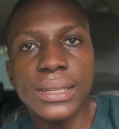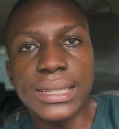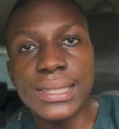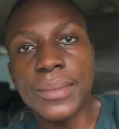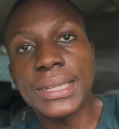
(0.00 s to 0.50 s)

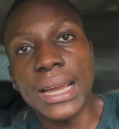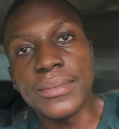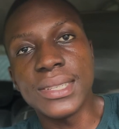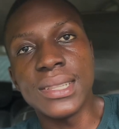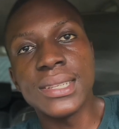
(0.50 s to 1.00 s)
And
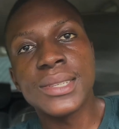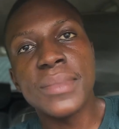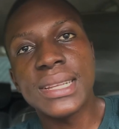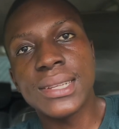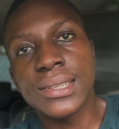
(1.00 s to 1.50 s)
sometimes this
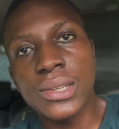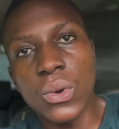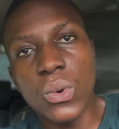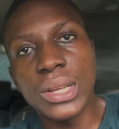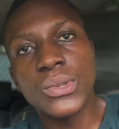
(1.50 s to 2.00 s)
makes us
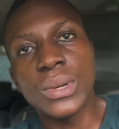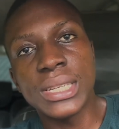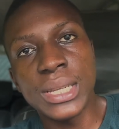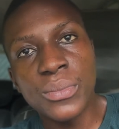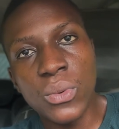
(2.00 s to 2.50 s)
go into a deep